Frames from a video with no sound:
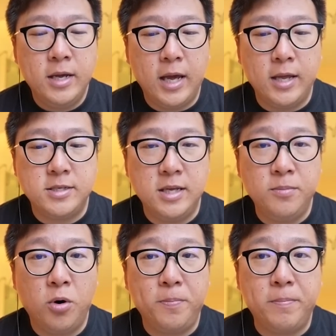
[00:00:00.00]
and see
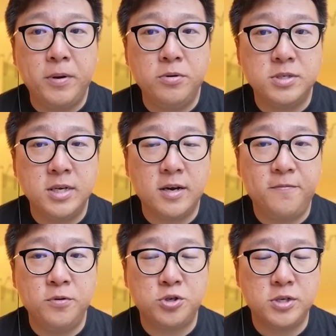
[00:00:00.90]
more people using a
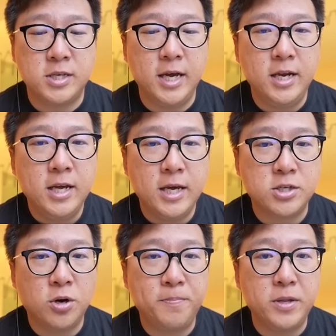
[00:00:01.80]
Future Sight as
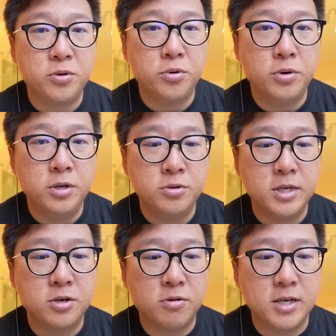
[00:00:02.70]
compared to
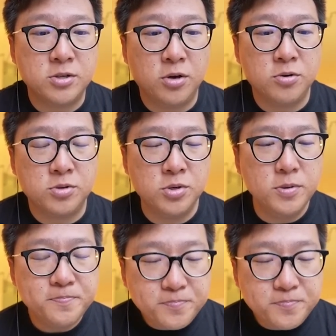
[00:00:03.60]
using Grass Knot also.